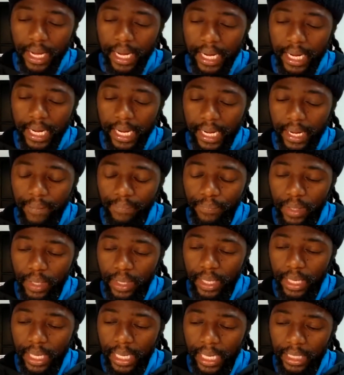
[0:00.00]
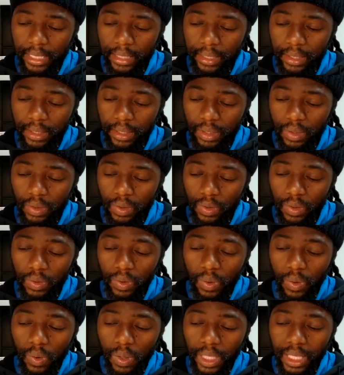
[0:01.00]
Uh, and not
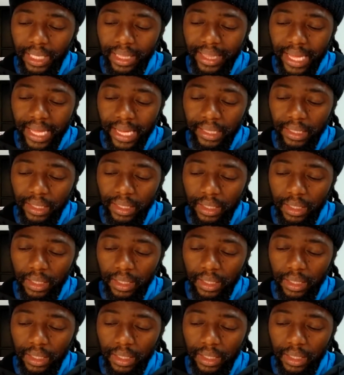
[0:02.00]
only that,